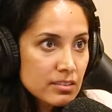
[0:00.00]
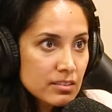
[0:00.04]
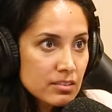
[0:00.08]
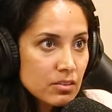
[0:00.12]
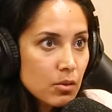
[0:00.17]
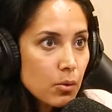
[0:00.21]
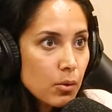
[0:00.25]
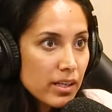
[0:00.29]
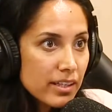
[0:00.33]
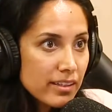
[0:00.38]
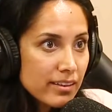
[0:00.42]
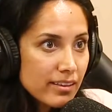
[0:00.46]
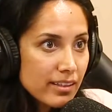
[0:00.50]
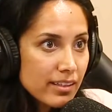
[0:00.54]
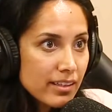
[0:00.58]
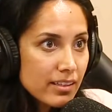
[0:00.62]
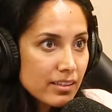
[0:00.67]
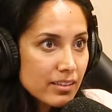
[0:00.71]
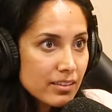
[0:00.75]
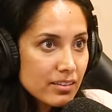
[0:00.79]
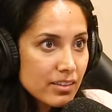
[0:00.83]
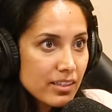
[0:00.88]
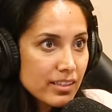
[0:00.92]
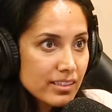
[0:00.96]
So I
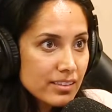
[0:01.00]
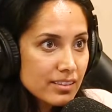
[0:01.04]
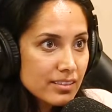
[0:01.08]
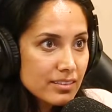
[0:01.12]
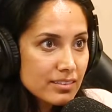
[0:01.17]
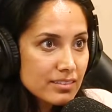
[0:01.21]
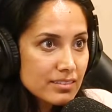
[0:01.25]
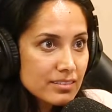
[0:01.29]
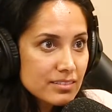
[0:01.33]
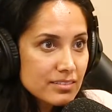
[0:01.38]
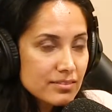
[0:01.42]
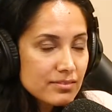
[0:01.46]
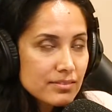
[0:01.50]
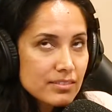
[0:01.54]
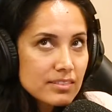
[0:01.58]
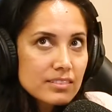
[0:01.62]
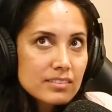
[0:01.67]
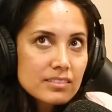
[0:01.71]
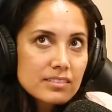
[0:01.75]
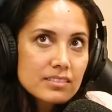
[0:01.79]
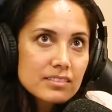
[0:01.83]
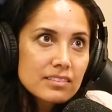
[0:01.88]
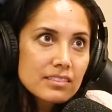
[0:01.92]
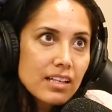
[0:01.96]
think
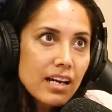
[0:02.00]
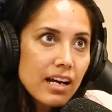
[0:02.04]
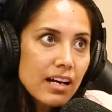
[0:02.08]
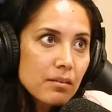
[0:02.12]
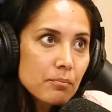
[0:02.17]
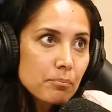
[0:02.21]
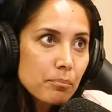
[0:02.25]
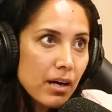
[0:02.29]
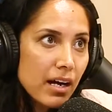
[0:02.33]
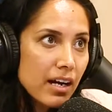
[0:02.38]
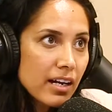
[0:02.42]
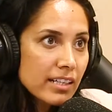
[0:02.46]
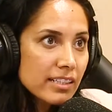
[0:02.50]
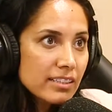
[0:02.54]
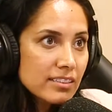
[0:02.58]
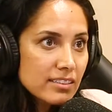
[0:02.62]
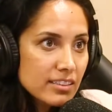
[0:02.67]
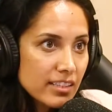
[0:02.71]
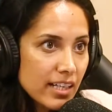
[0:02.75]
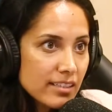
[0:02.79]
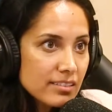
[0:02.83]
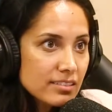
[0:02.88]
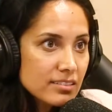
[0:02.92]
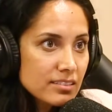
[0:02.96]
not buying
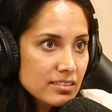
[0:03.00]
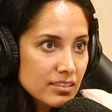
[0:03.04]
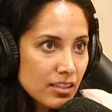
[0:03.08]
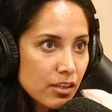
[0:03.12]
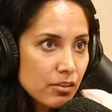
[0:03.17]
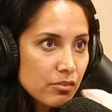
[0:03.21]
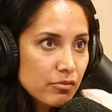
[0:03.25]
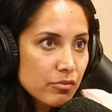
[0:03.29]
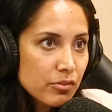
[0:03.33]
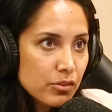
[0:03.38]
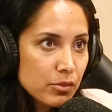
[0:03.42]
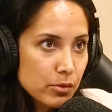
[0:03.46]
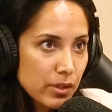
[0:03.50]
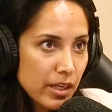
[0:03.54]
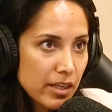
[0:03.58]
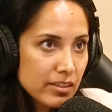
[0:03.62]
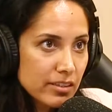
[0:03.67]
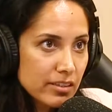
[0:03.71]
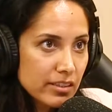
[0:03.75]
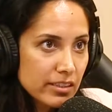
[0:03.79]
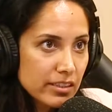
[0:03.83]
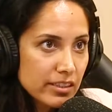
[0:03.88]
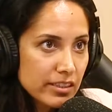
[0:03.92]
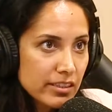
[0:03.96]
less stuff
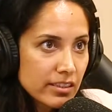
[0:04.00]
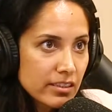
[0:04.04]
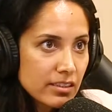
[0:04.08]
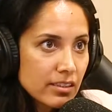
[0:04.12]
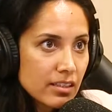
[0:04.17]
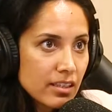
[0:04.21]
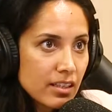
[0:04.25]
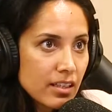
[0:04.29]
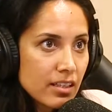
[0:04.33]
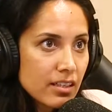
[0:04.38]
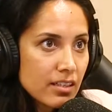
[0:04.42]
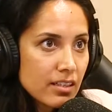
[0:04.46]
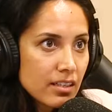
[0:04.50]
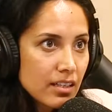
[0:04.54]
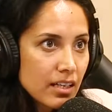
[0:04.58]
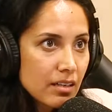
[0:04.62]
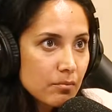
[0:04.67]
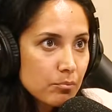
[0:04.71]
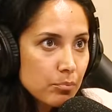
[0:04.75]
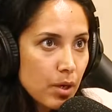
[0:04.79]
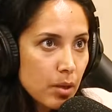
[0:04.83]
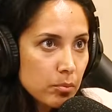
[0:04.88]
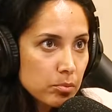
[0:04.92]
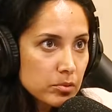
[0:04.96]
throughout the year
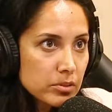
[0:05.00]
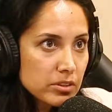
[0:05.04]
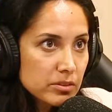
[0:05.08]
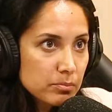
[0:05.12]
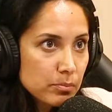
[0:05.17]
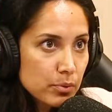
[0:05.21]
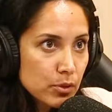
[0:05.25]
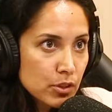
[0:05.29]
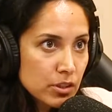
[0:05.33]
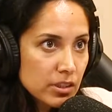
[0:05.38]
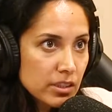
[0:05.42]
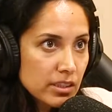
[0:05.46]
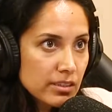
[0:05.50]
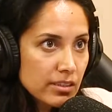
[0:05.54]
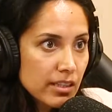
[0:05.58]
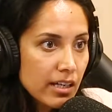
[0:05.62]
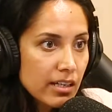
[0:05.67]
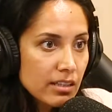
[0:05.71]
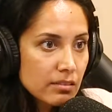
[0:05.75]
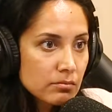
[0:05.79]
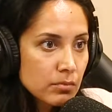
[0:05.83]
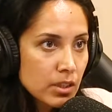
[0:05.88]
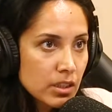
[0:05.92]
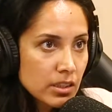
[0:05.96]
and probably putting
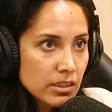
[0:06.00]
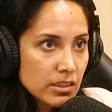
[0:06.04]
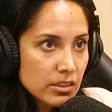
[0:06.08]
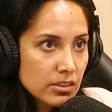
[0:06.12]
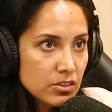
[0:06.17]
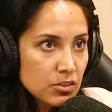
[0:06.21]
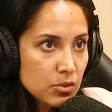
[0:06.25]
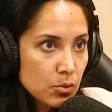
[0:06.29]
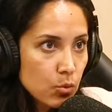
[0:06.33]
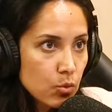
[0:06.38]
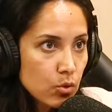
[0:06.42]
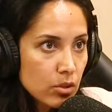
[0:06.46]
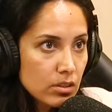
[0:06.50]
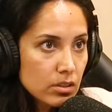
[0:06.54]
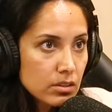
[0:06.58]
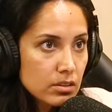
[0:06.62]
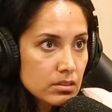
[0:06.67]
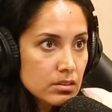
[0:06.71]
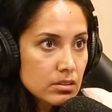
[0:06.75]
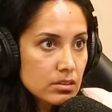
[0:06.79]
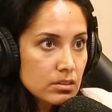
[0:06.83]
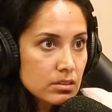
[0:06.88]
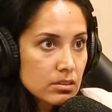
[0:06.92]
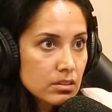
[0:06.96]
that money
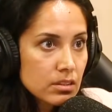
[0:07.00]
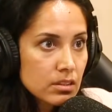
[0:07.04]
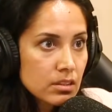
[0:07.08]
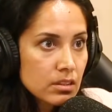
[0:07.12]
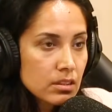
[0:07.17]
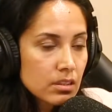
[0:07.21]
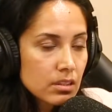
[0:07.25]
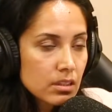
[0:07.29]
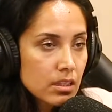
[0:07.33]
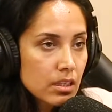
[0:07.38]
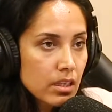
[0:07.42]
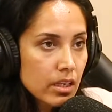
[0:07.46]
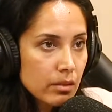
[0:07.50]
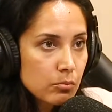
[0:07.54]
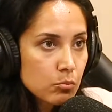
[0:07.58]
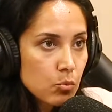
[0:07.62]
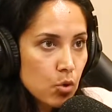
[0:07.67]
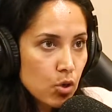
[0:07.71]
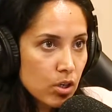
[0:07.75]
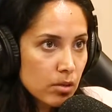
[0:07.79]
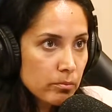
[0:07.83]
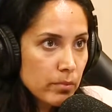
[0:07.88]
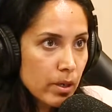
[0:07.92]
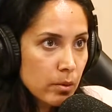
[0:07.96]
towards a
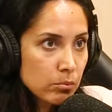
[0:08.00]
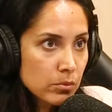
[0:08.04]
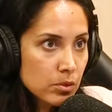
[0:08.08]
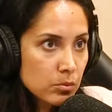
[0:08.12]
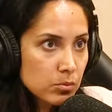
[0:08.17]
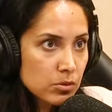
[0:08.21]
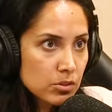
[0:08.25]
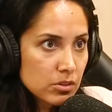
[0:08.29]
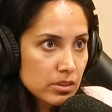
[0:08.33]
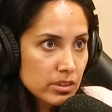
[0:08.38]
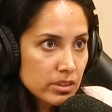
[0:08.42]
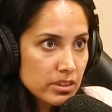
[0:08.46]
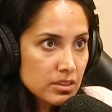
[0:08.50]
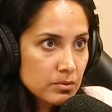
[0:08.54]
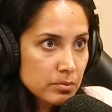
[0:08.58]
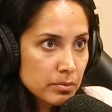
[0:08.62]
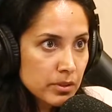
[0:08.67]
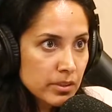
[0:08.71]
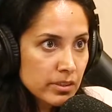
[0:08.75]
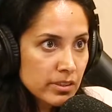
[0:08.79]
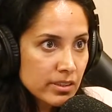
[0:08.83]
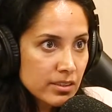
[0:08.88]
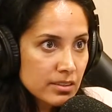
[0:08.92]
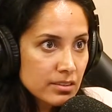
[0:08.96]
more memorable
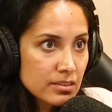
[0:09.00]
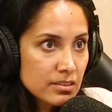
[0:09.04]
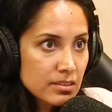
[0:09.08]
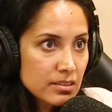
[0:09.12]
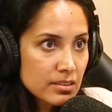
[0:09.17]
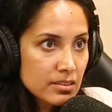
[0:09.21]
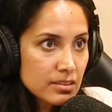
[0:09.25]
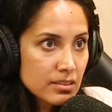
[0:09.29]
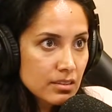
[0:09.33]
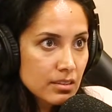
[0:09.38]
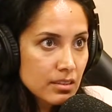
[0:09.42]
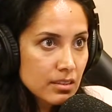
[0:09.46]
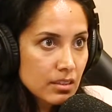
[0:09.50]
experience